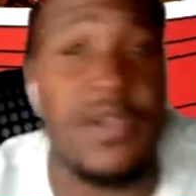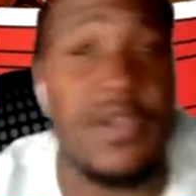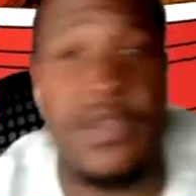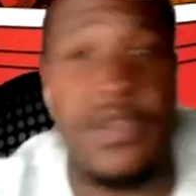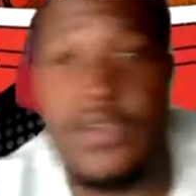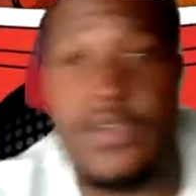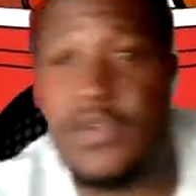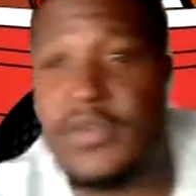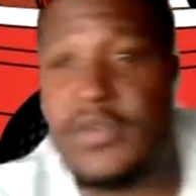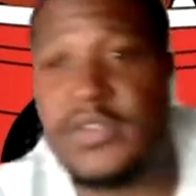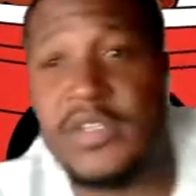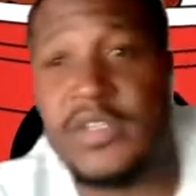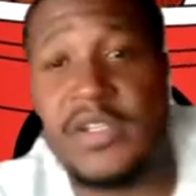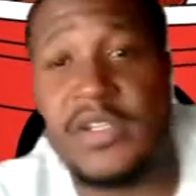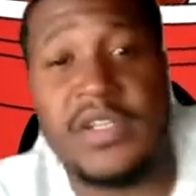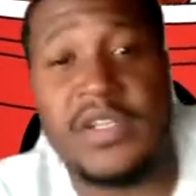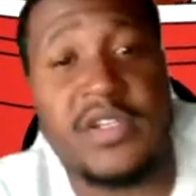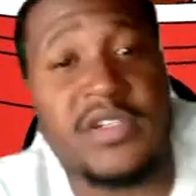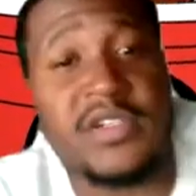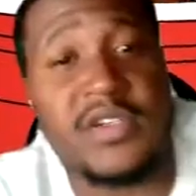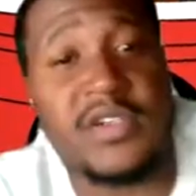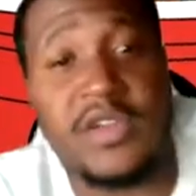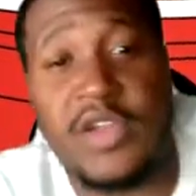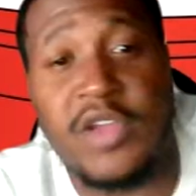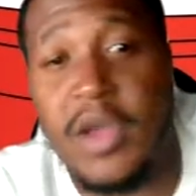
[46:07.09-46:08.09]
You know what I'm saying? Let
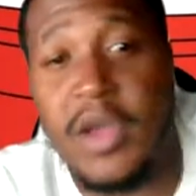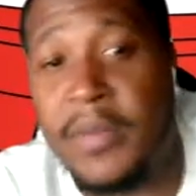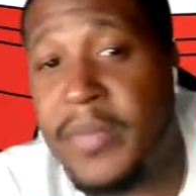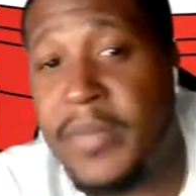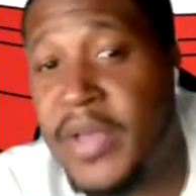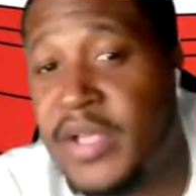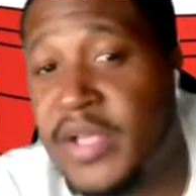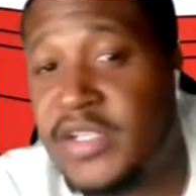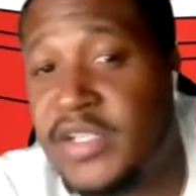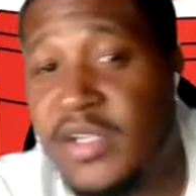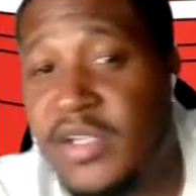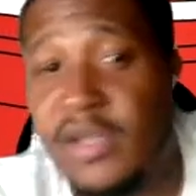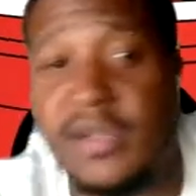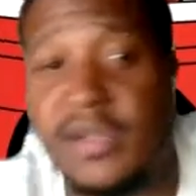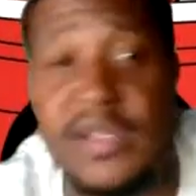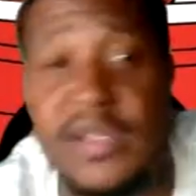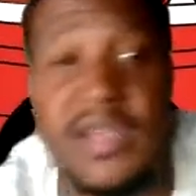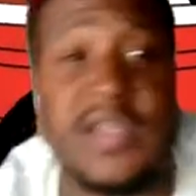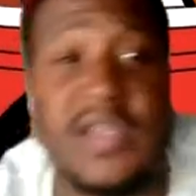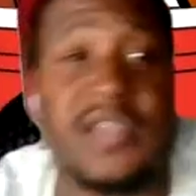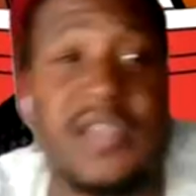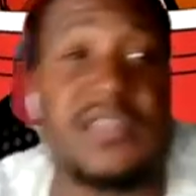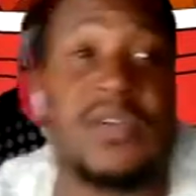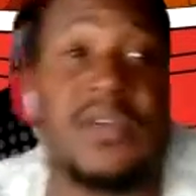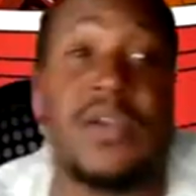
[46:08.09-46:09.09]
us know y'all bets, y'all
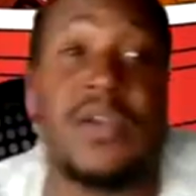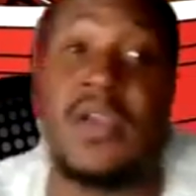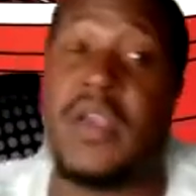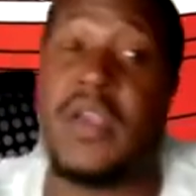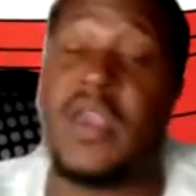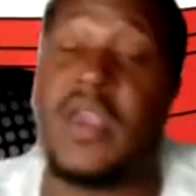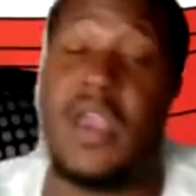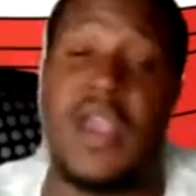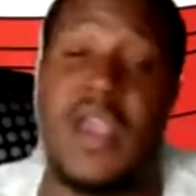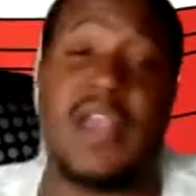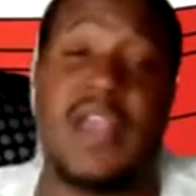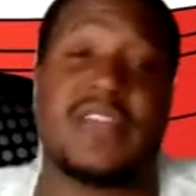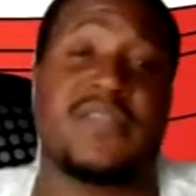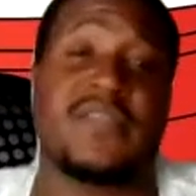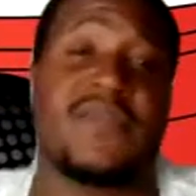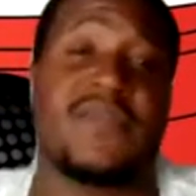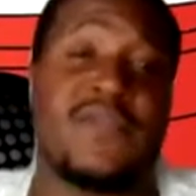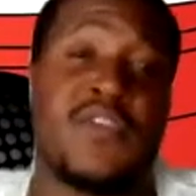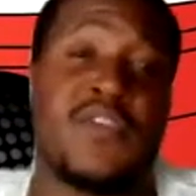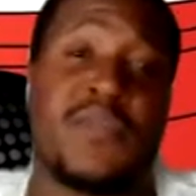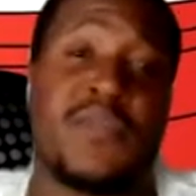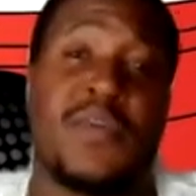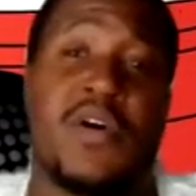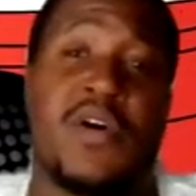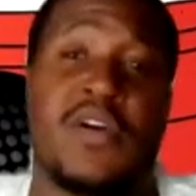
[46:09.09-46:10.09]
leans, and some
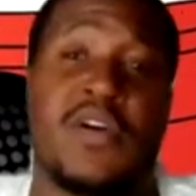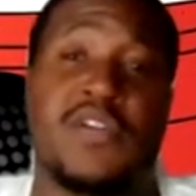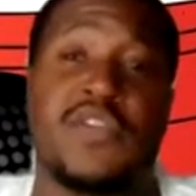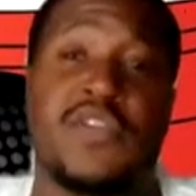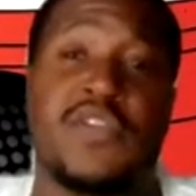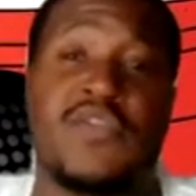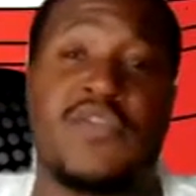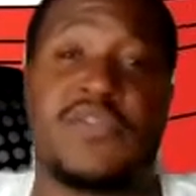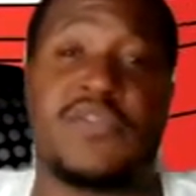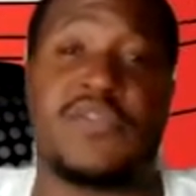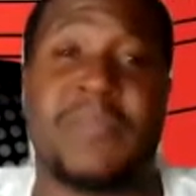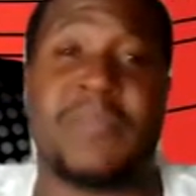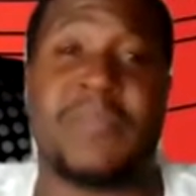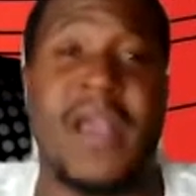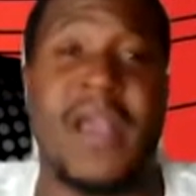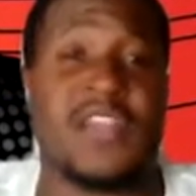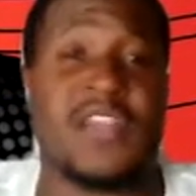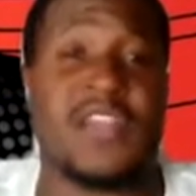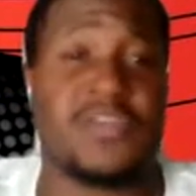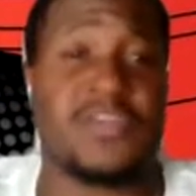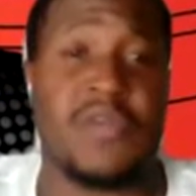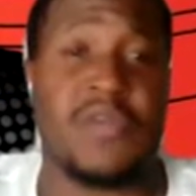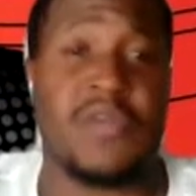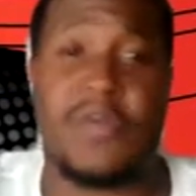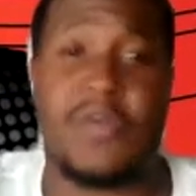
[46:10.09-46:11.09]
football news,
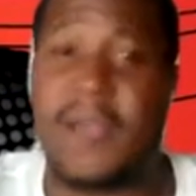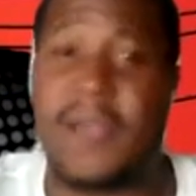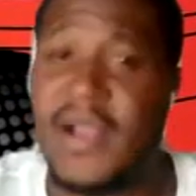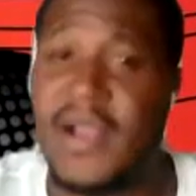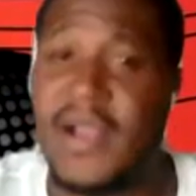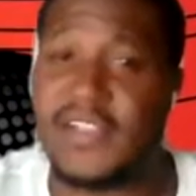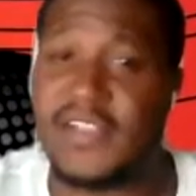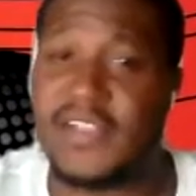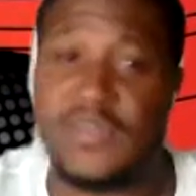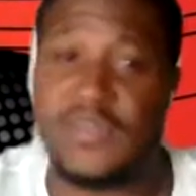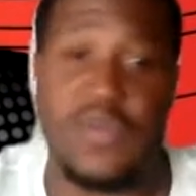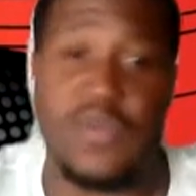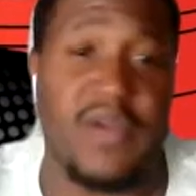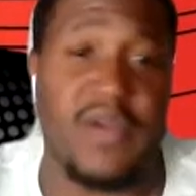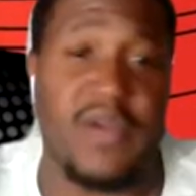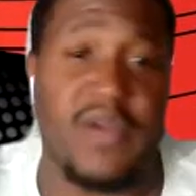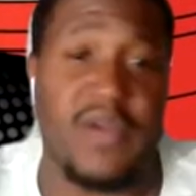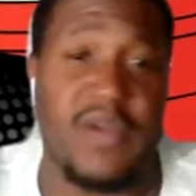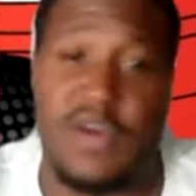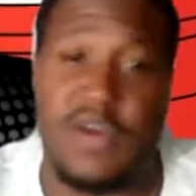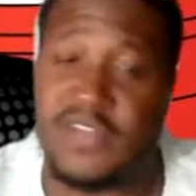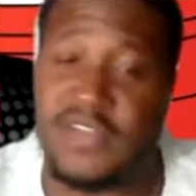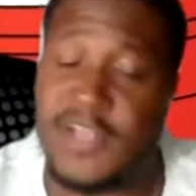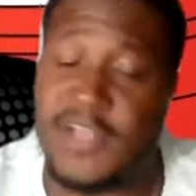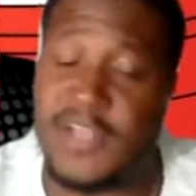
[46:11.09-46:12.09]
basketball, boxing. We're gonna have
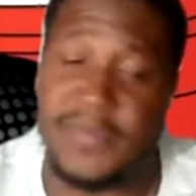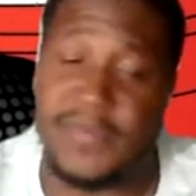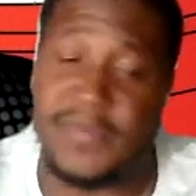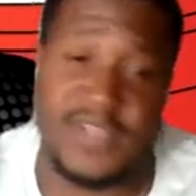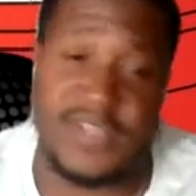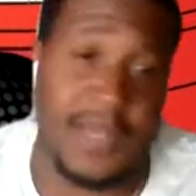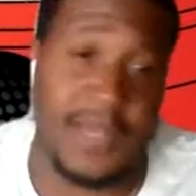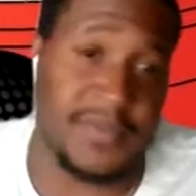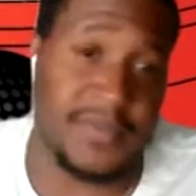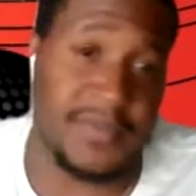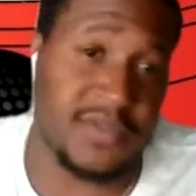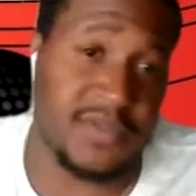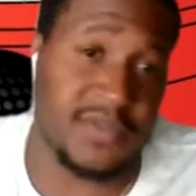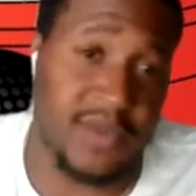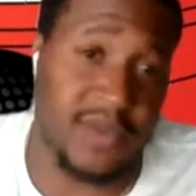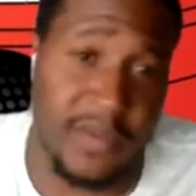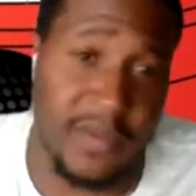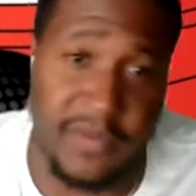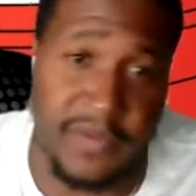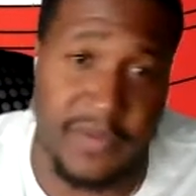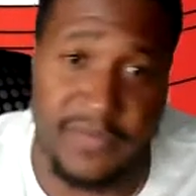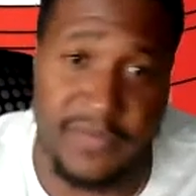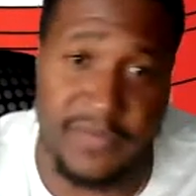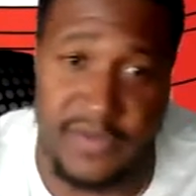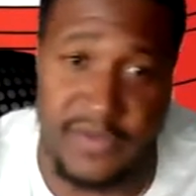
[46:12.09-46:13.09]
all types of topics on that
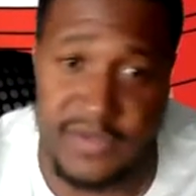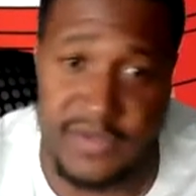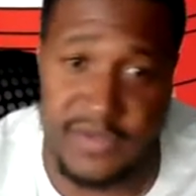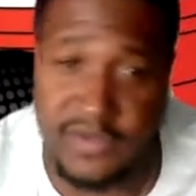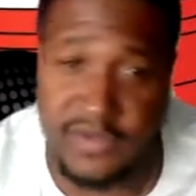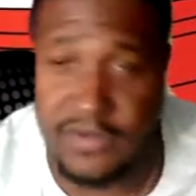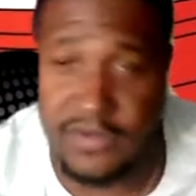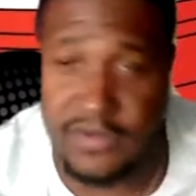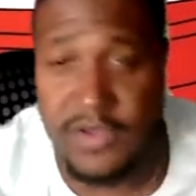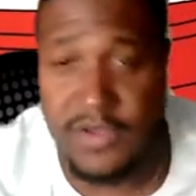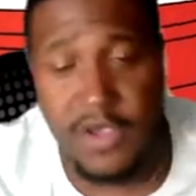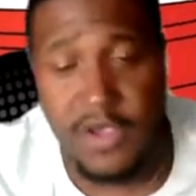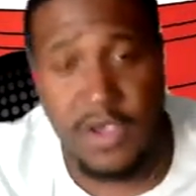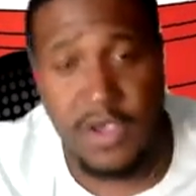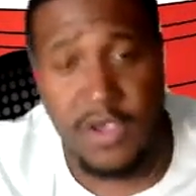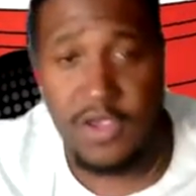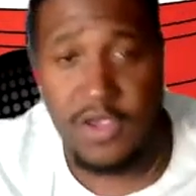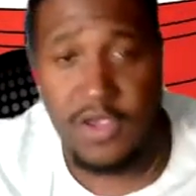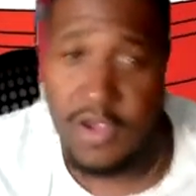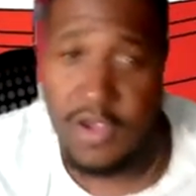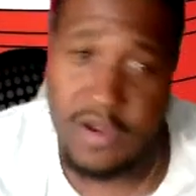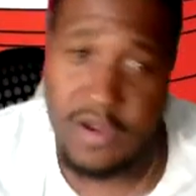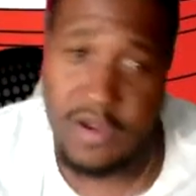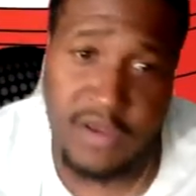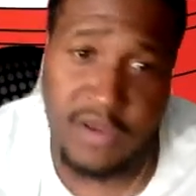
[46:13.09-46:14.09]
motherfucker. So
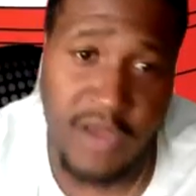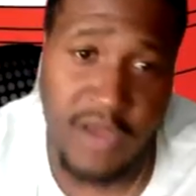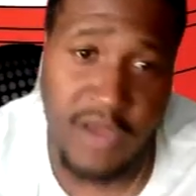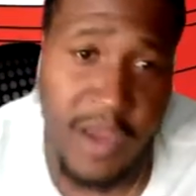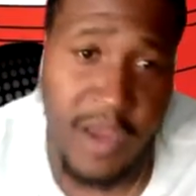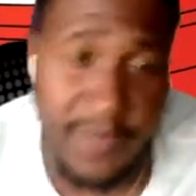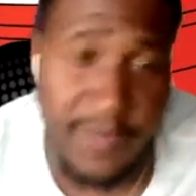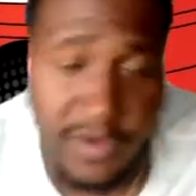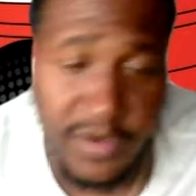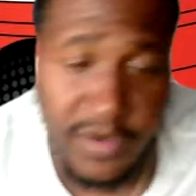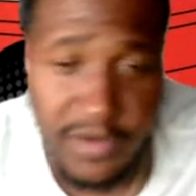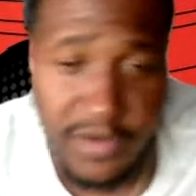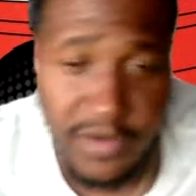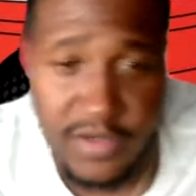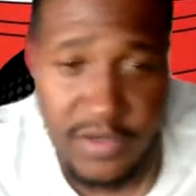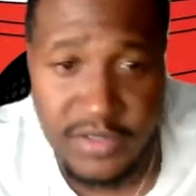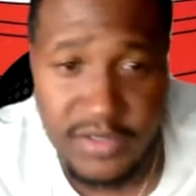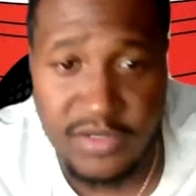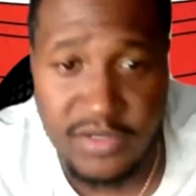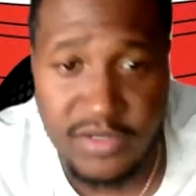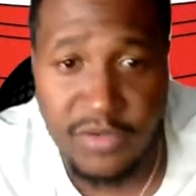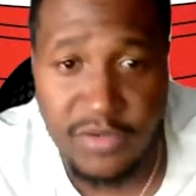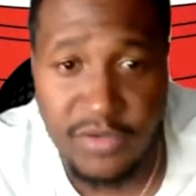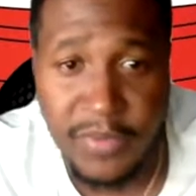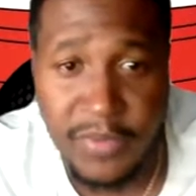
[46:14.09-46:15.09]
y'all can comment on there. It's
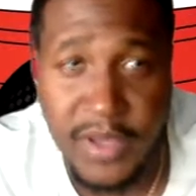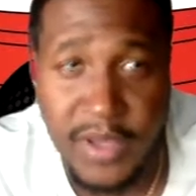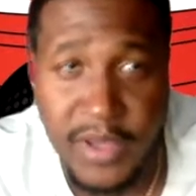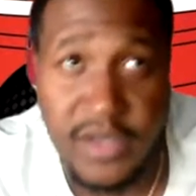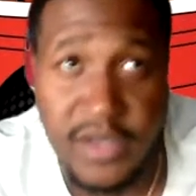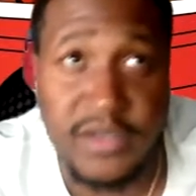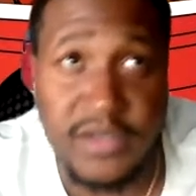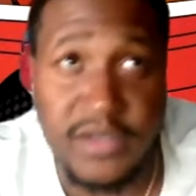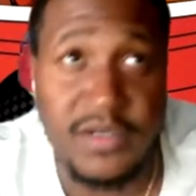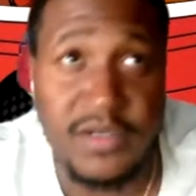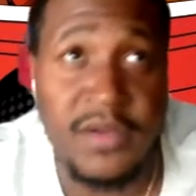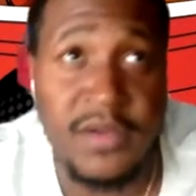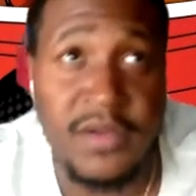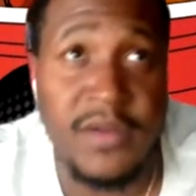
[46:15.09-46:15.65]
a new page.